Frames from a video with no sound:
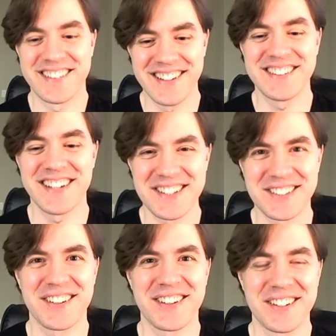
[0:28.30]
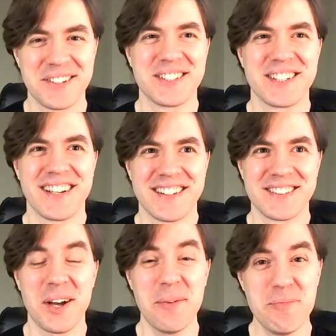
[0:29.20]
since I started using it.
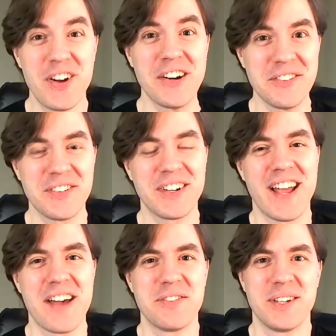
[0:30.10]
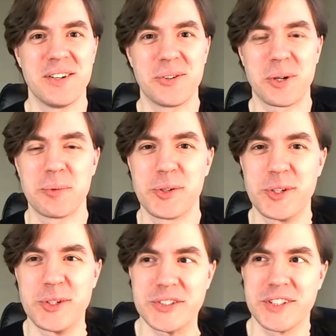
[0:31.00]
So I'm very, very heavy org mode
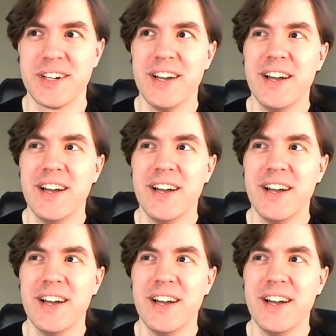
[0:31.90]
user.